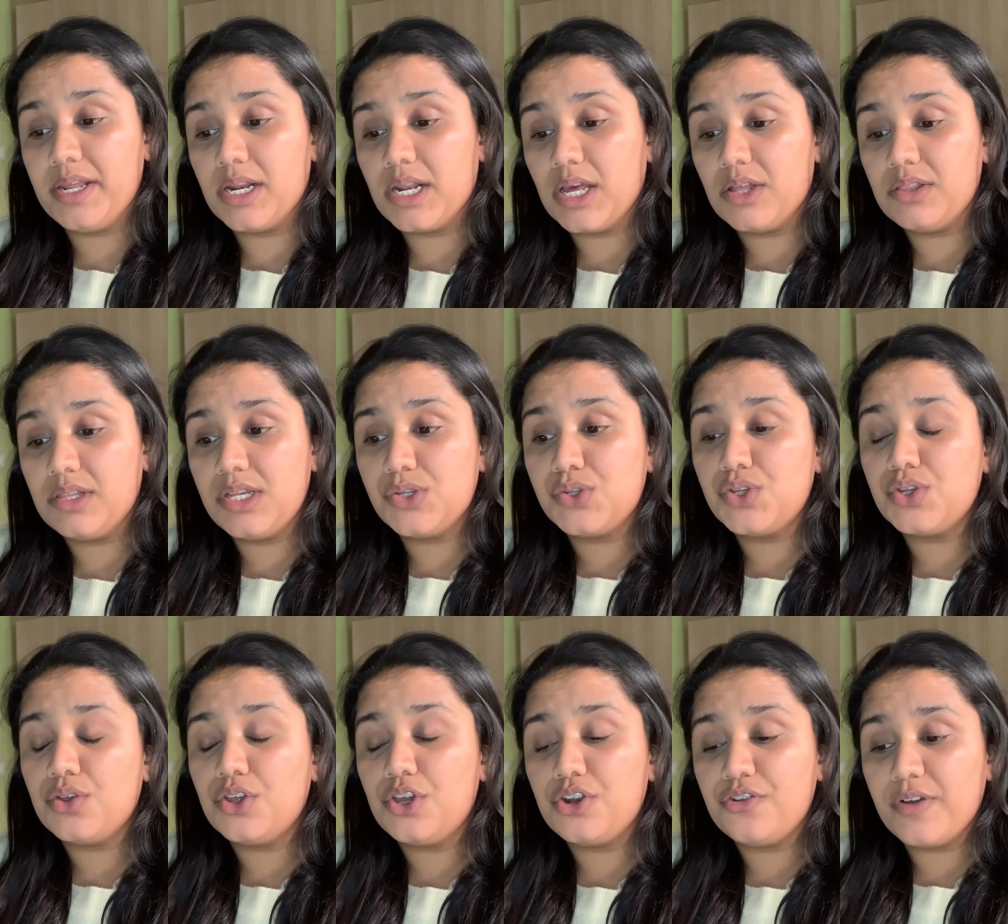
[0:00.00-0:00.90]
Now, these
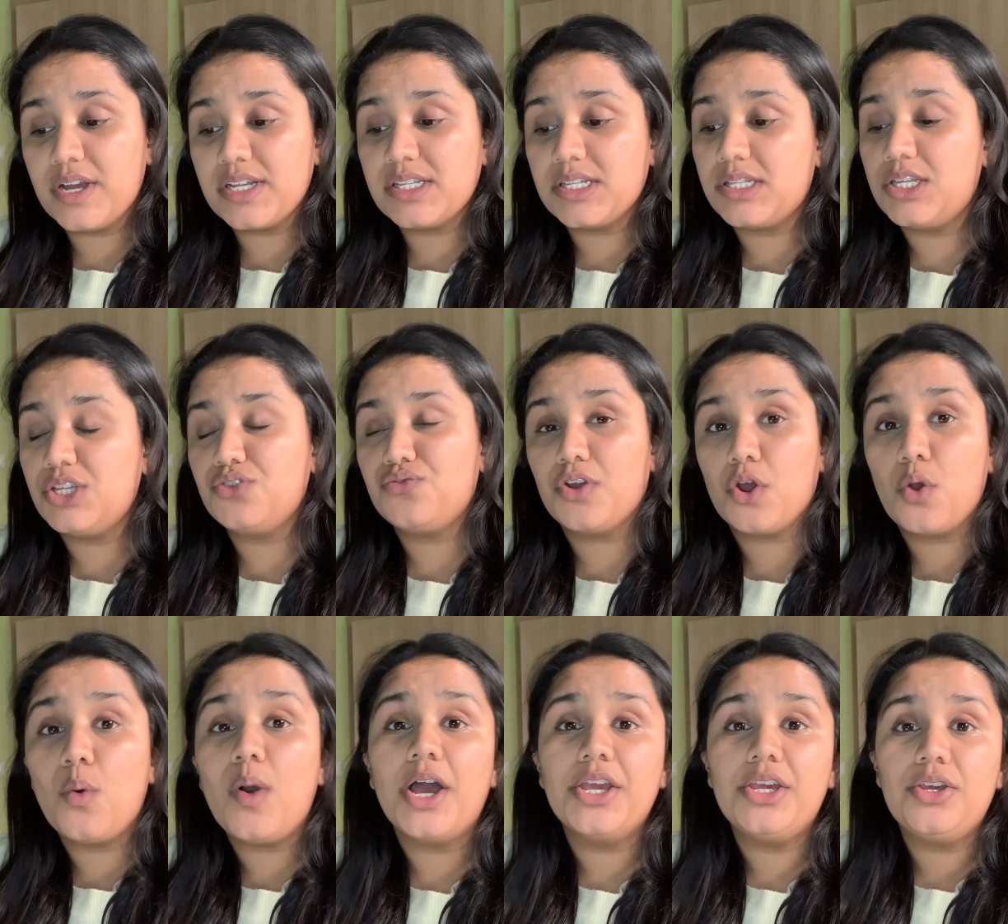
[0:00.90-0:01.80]
universities
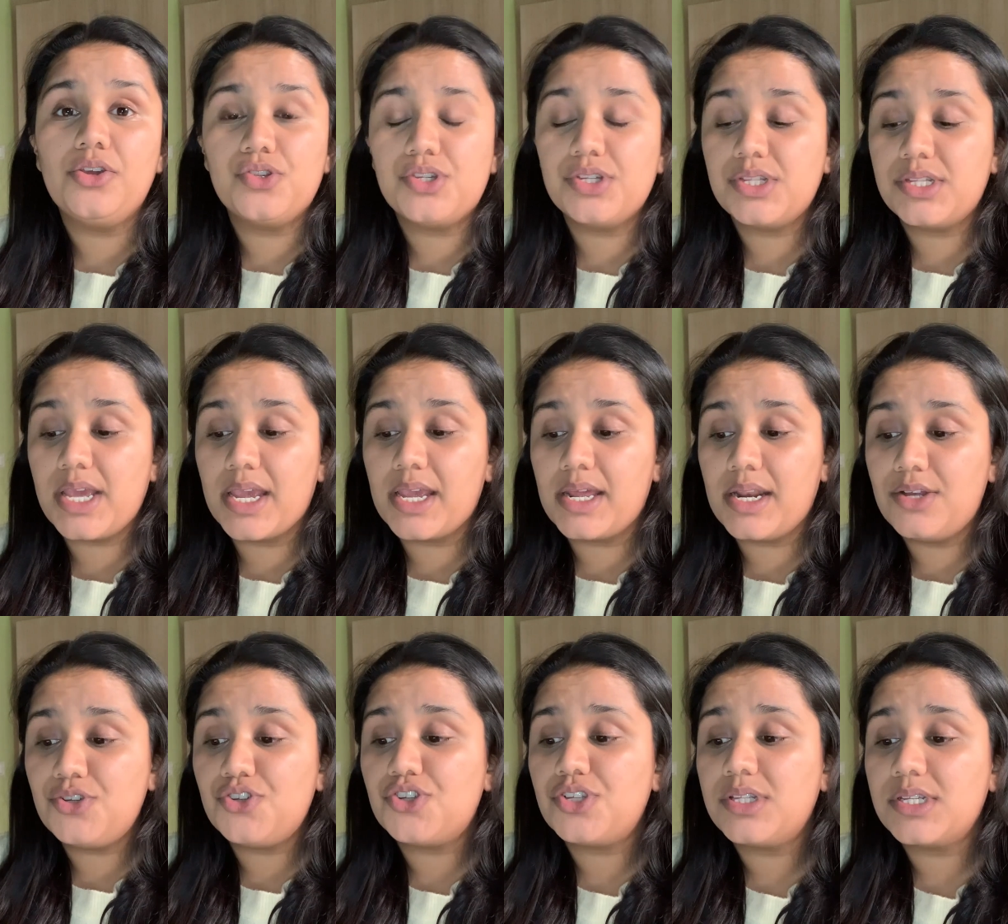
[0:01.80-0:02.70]
require you to take an
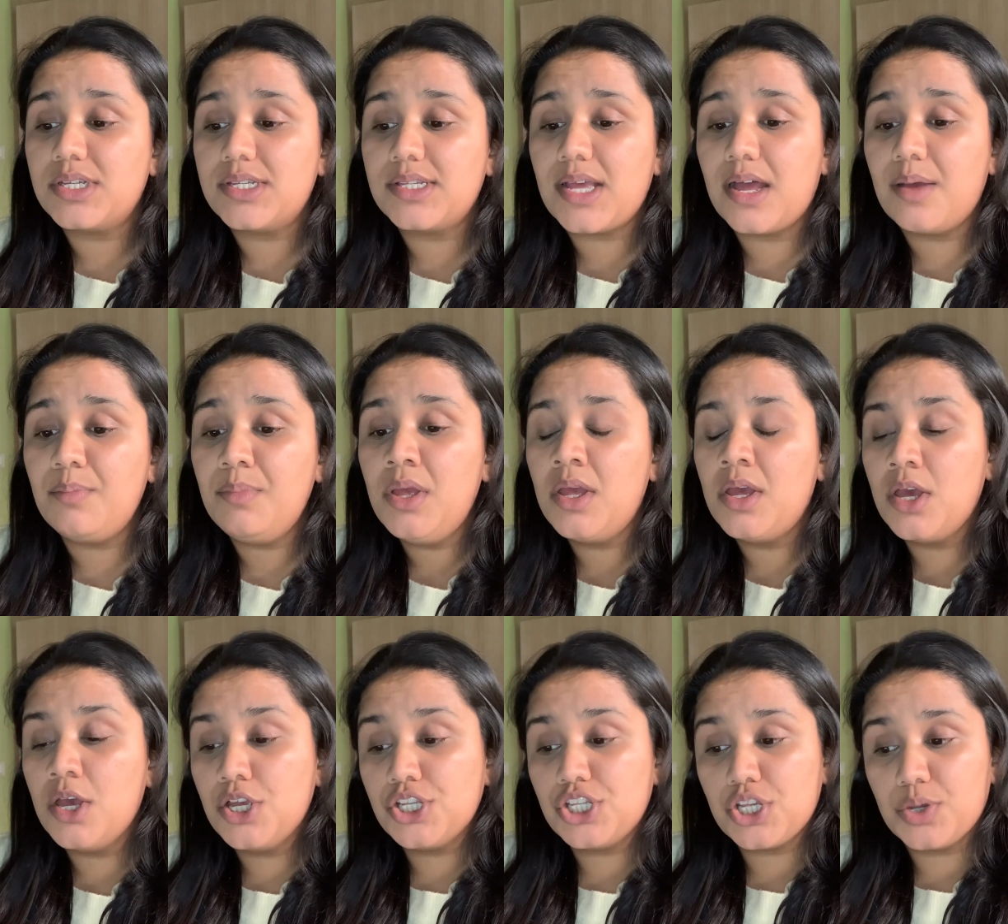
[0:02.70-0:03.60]
entrance exam,
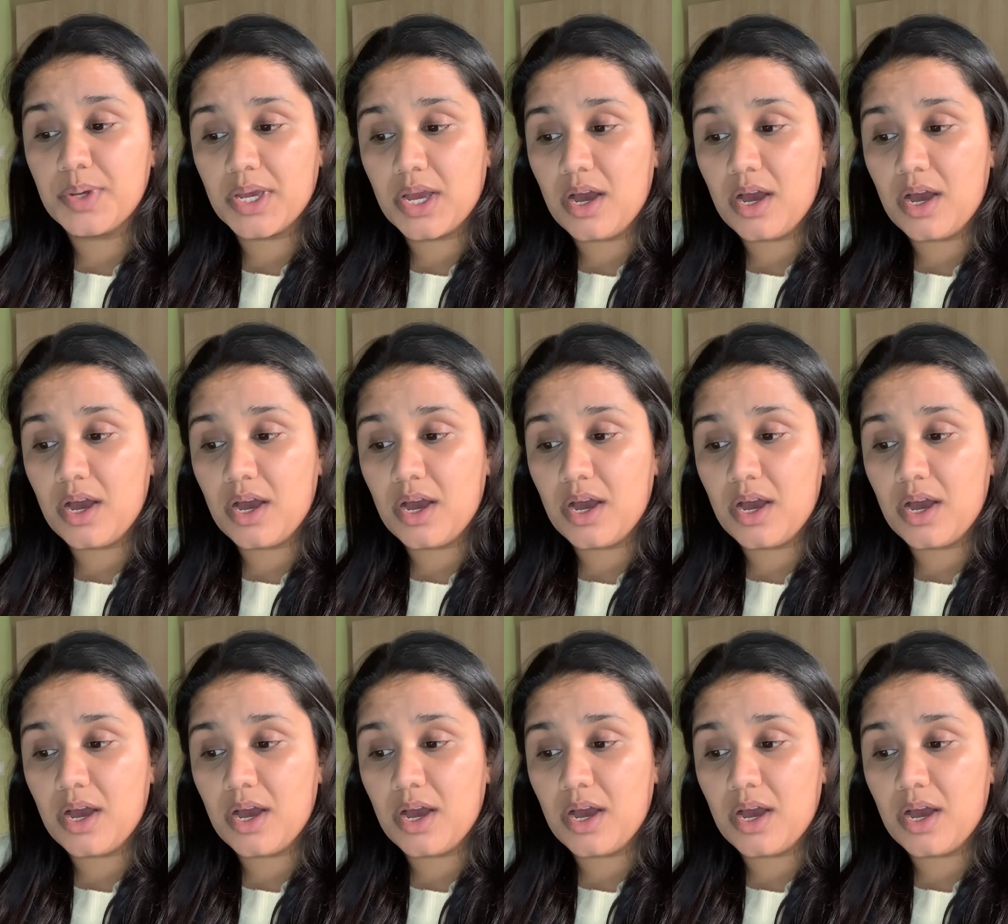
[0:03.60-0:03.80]
so it